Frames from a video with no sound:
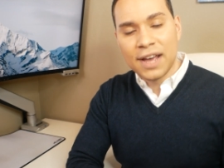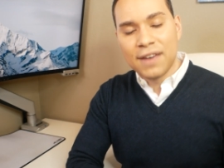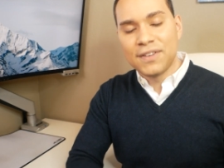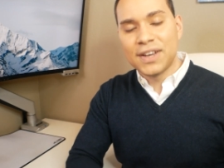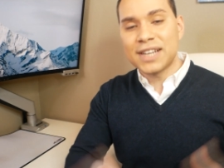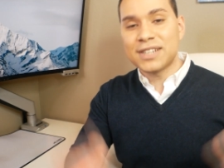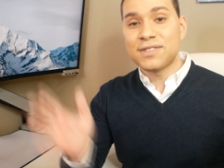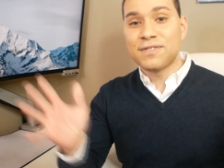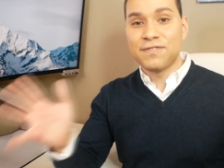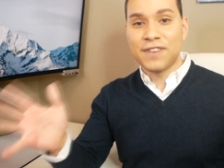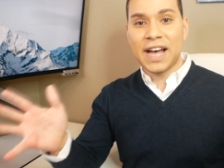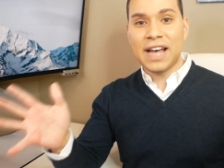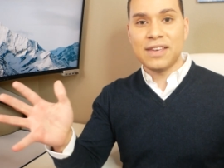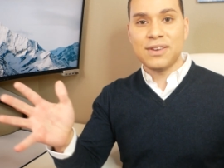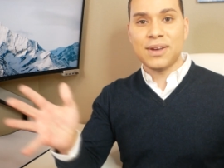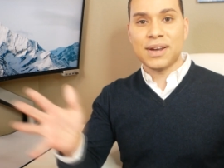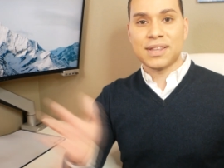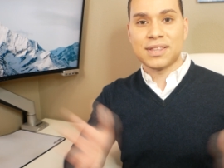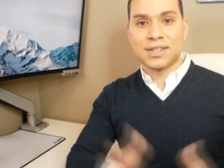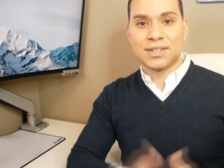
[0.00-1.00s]
If you got some
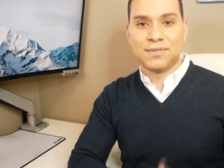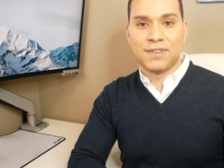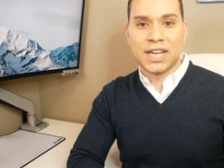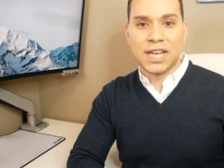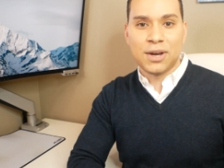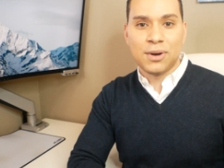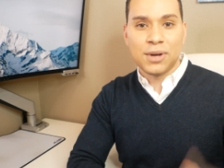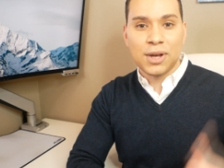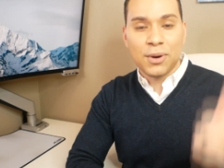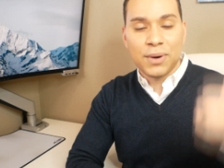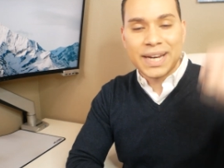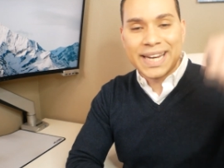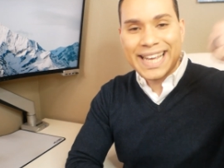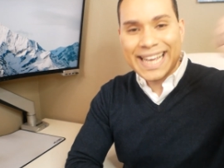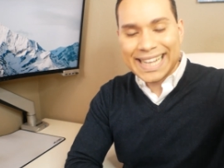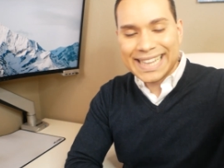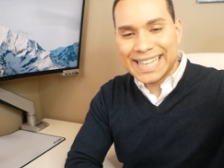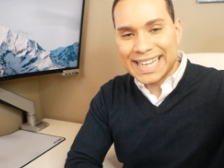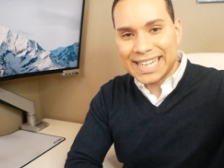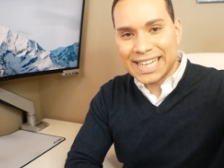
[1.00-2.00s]
value out of this video, go ahead and
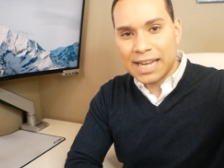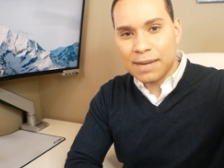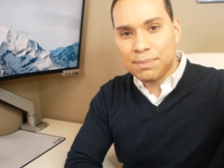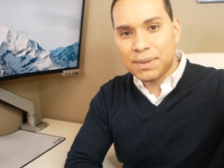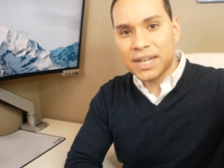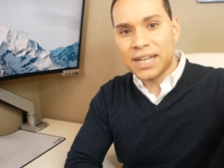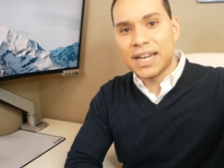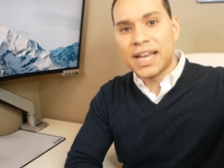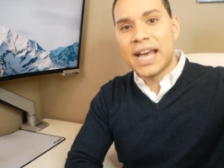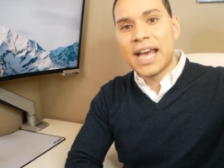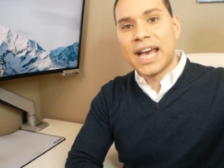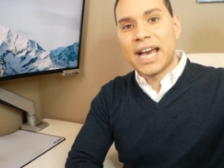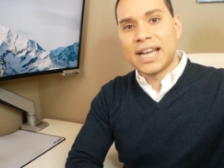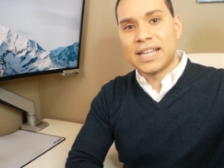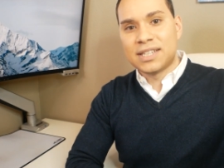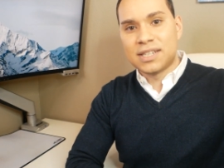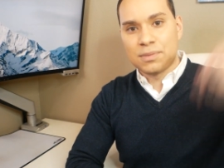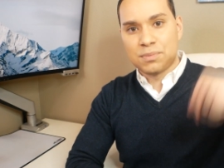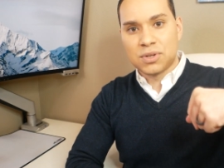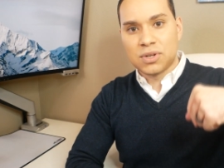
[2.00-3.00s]
hit that like button
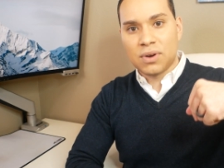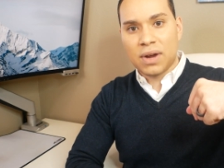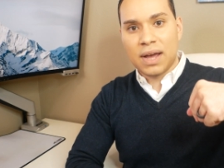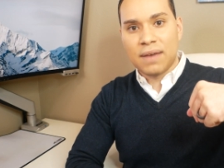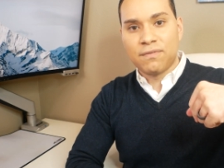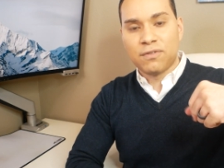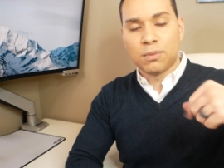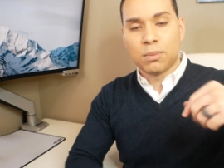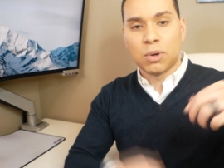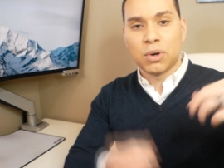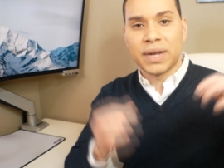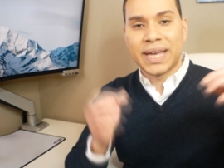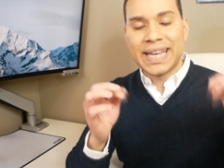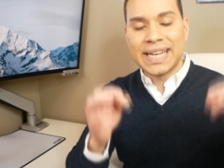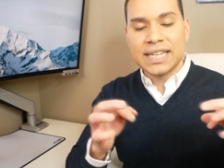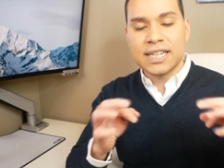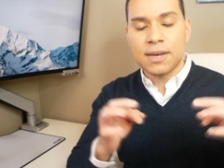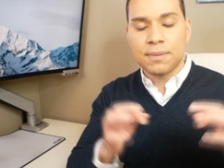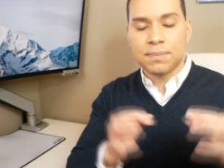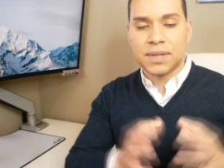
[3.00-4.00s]
and subscribe for more
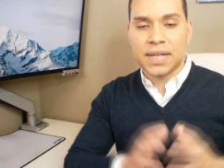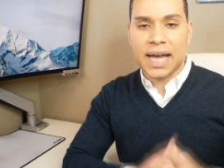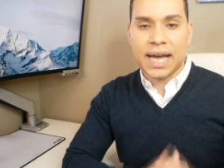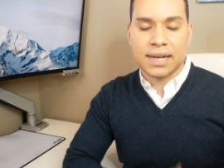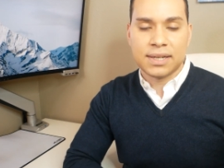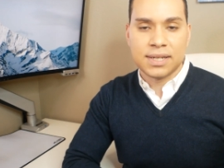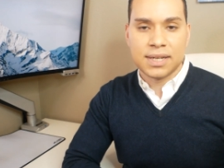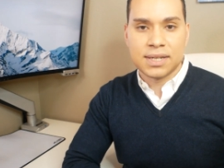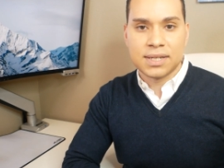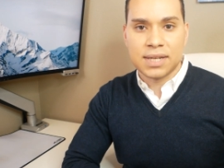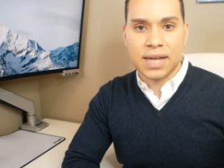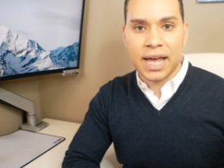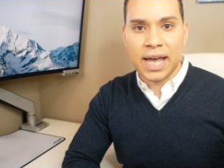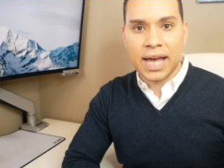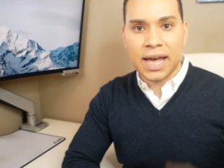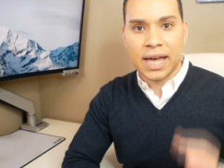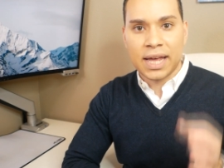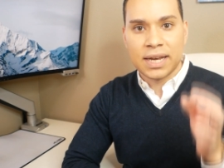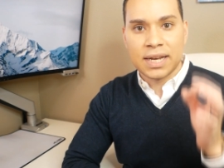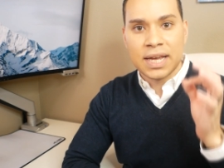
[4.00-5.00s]
in-depth tactics
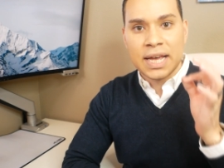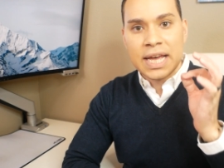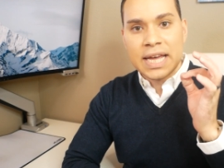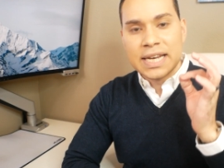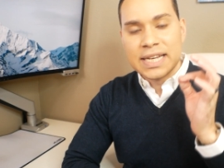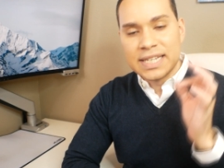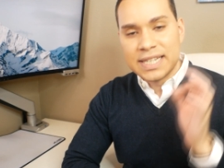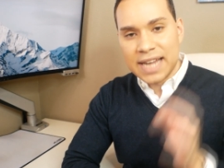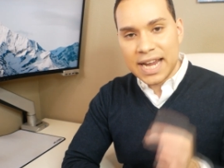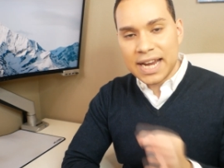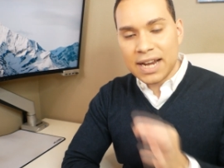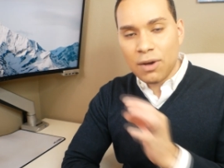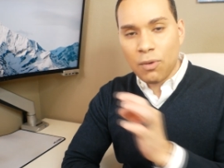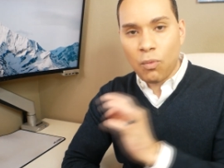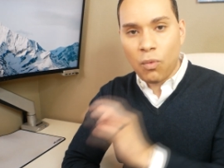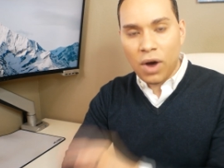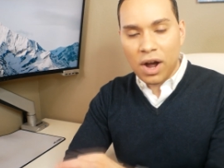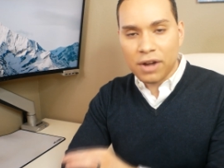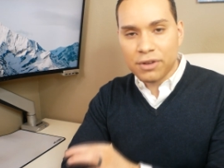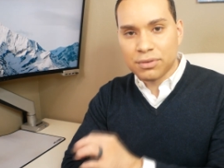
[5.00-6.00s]
and data
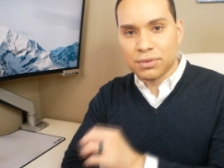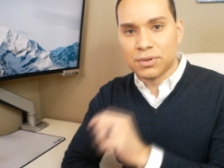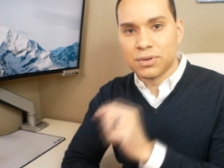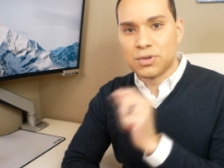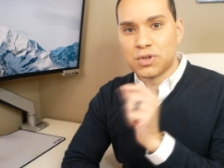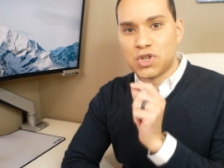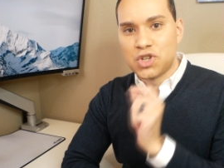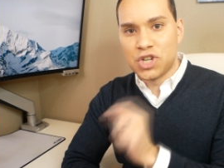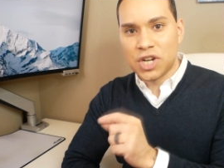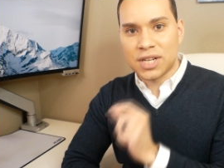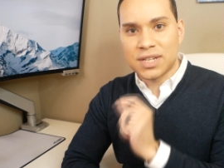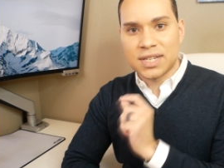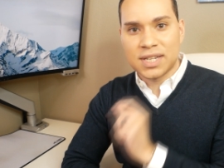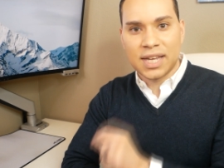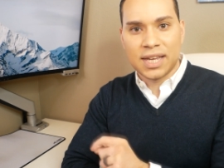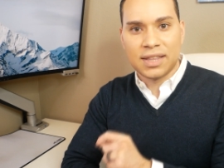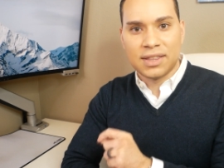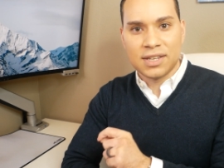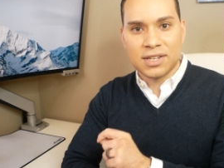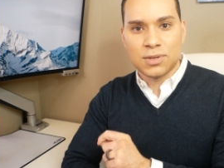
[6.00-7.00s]
walkthroughs just
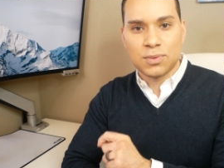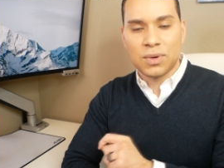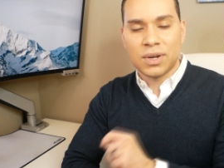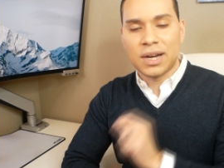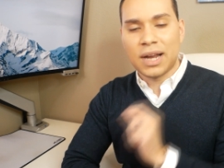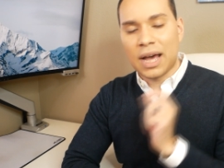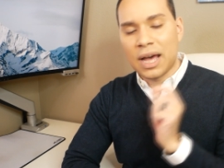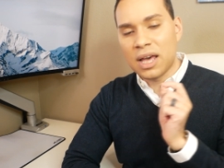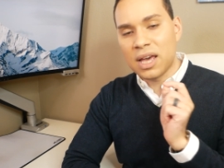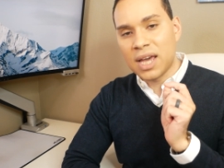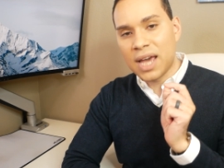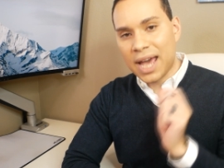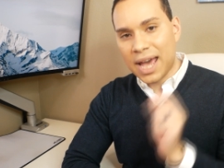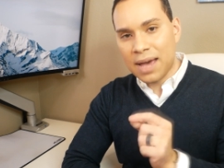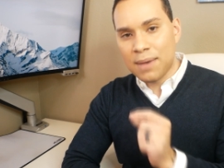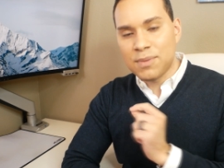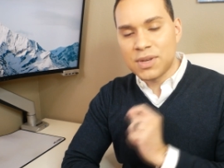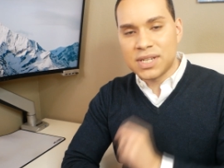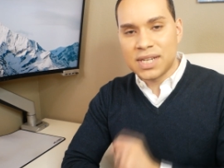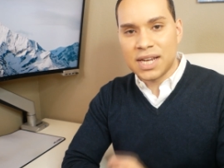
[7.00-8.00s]
like this one. I
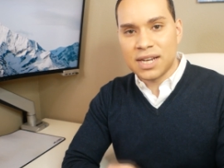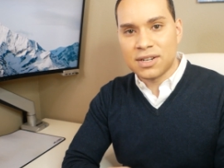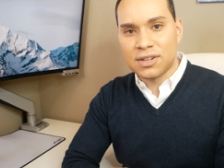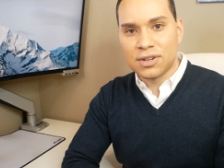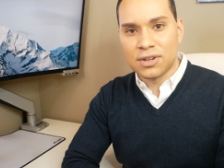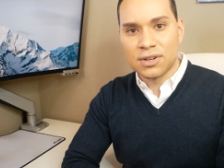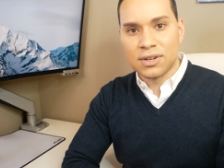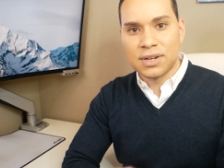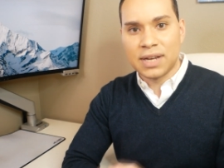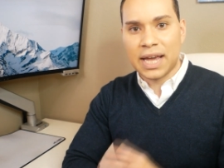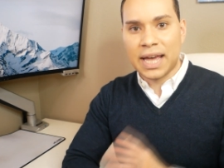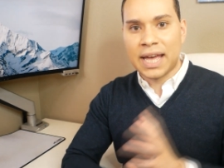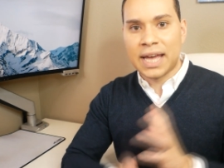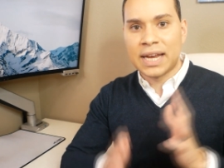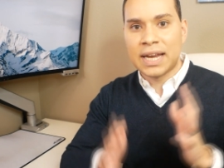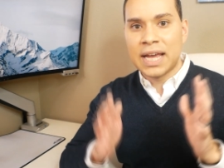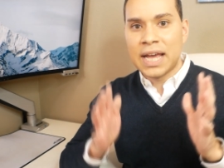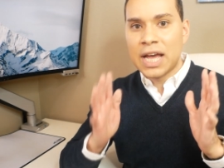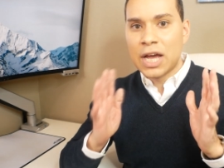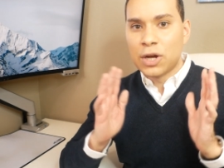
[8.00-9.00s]
am a data nerd,
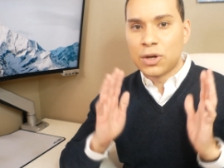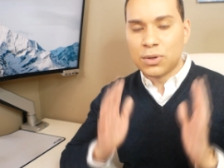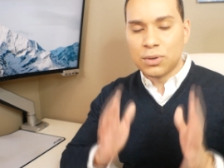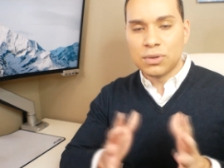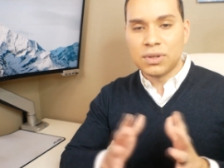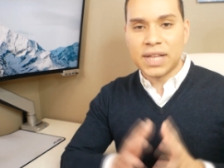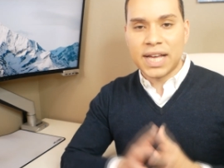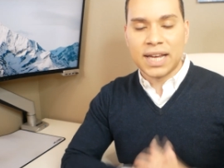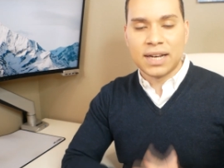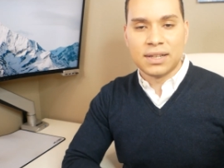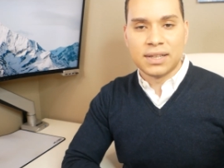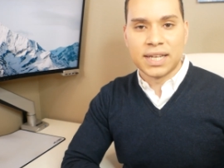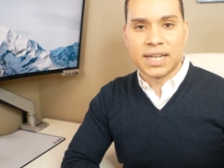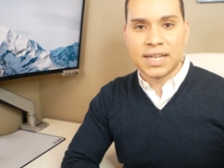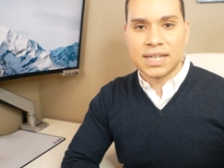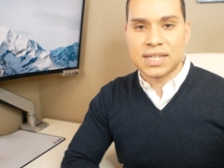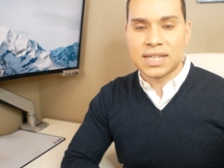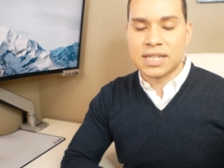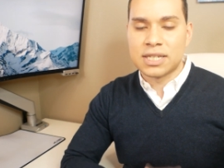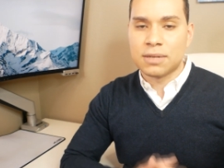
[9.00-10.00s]
and Google
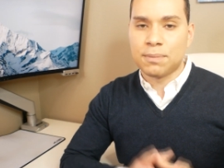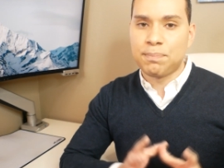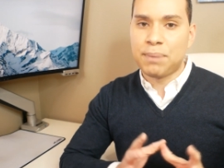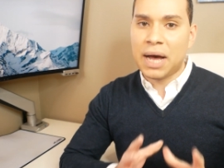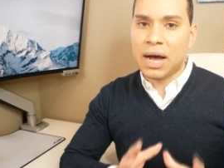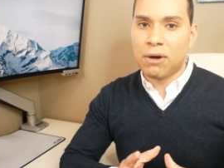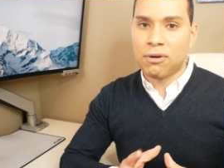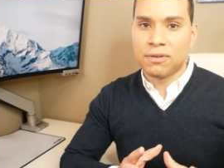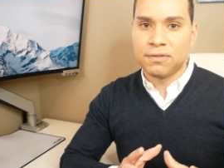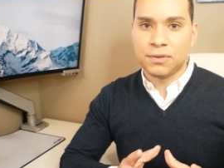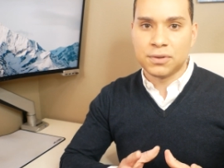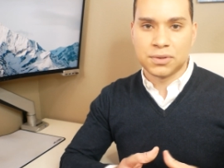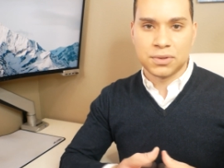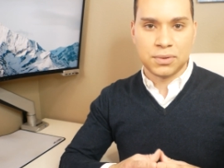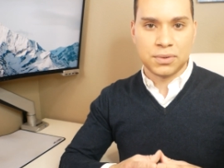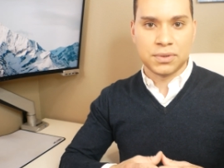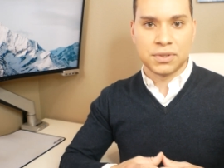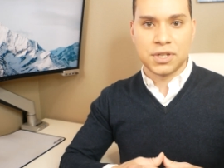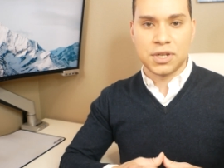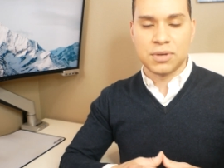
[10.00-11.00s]
Analytics is a powerful
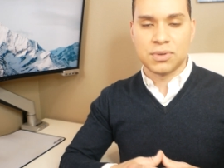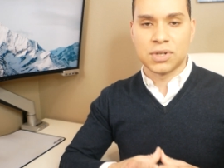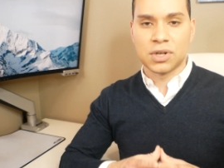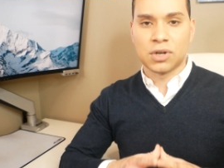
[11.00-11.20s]
tool to use